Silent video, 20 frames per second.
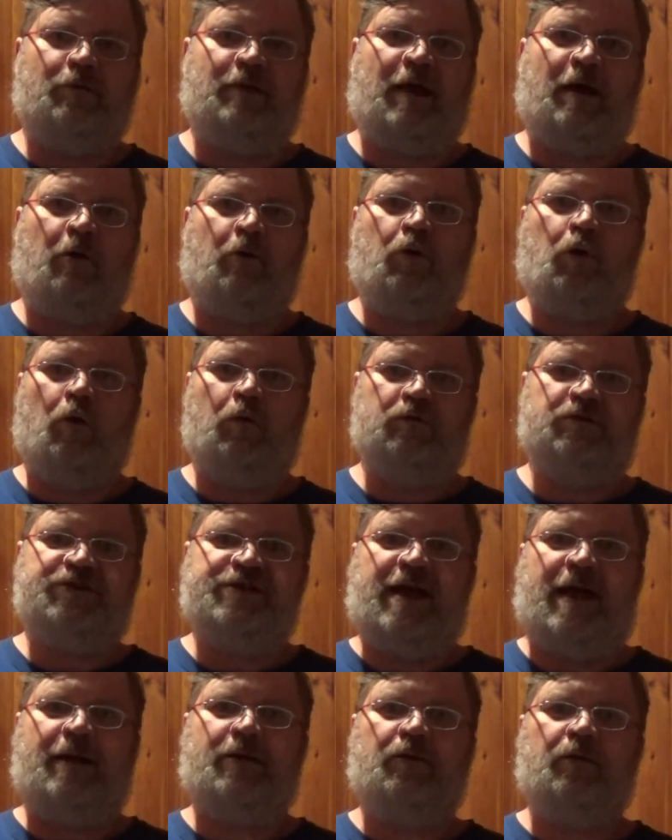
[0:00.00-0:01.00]
Now, gold
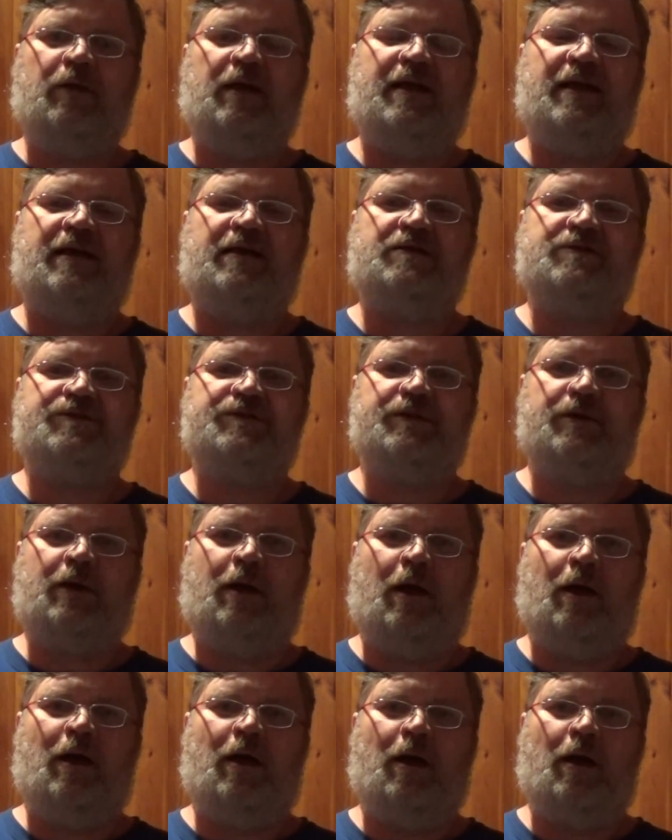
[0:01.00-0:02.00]
channel is
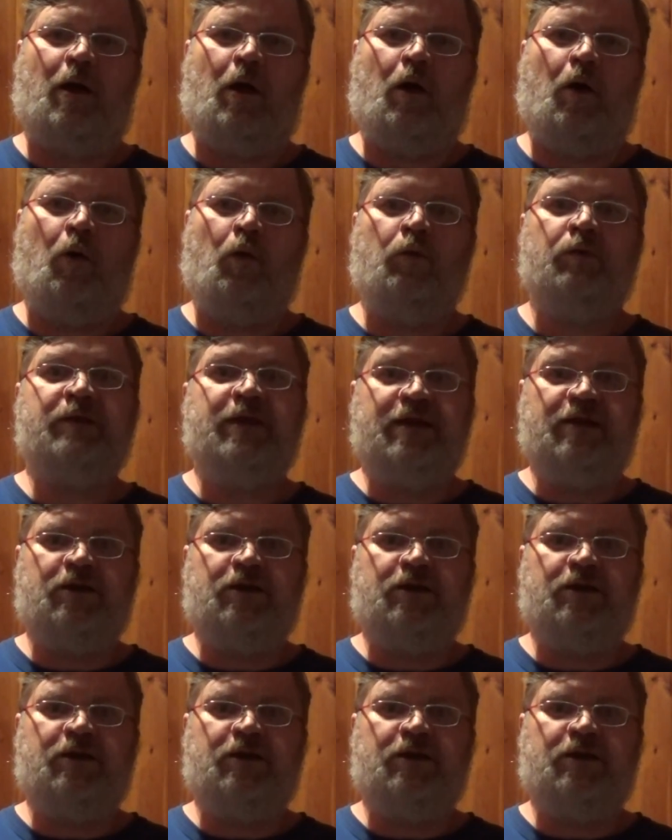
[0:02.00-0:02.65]
only